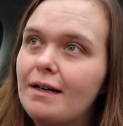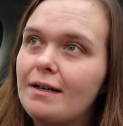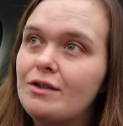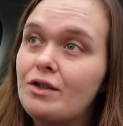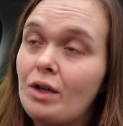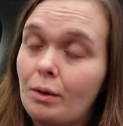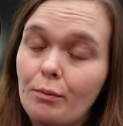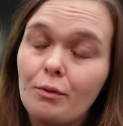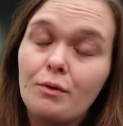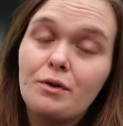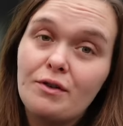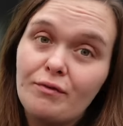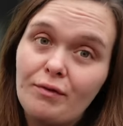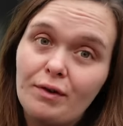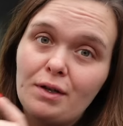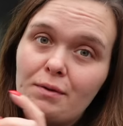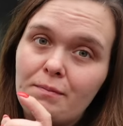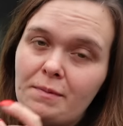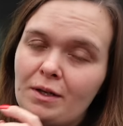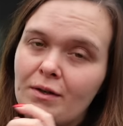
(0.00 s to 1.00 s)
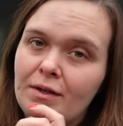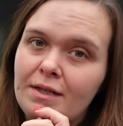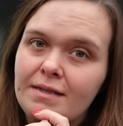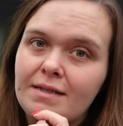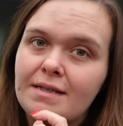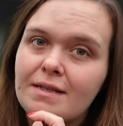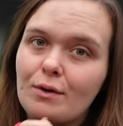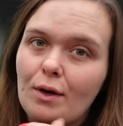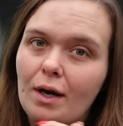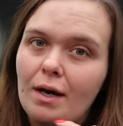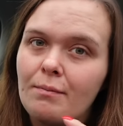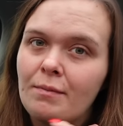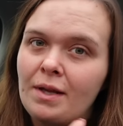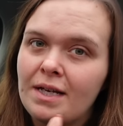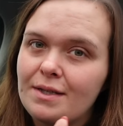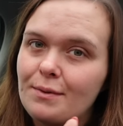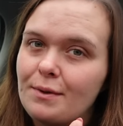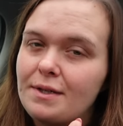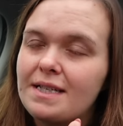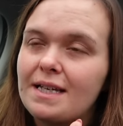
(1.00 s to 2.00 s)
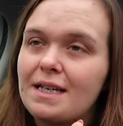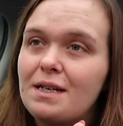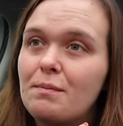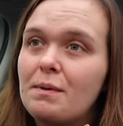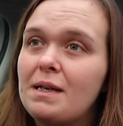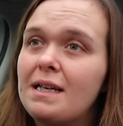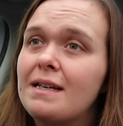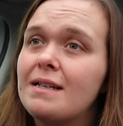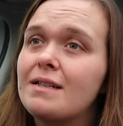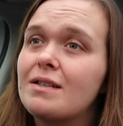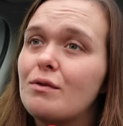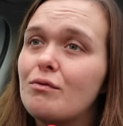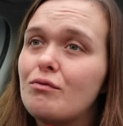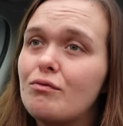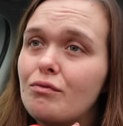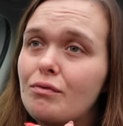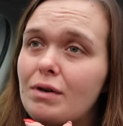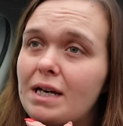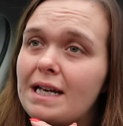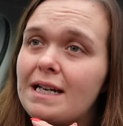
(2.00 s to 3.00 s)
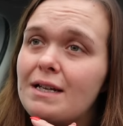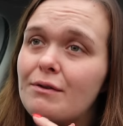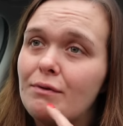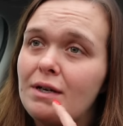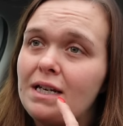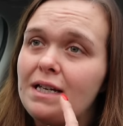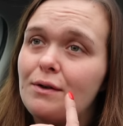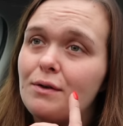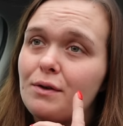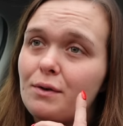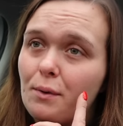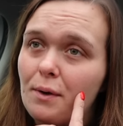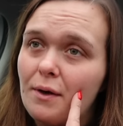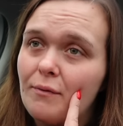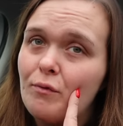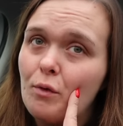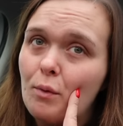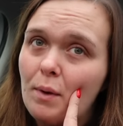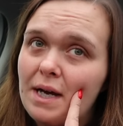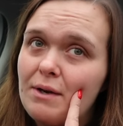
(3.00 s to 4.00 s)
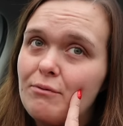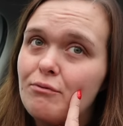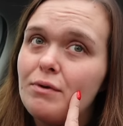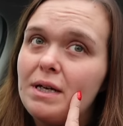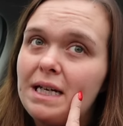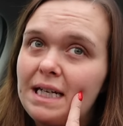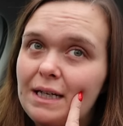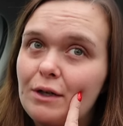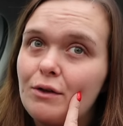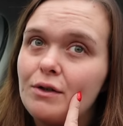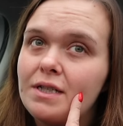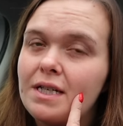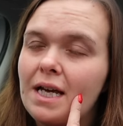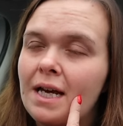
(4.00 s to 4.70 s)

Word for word: don't already follow me on Instagram, that's what it's going to be, and it's a really, really good giveaway, really good,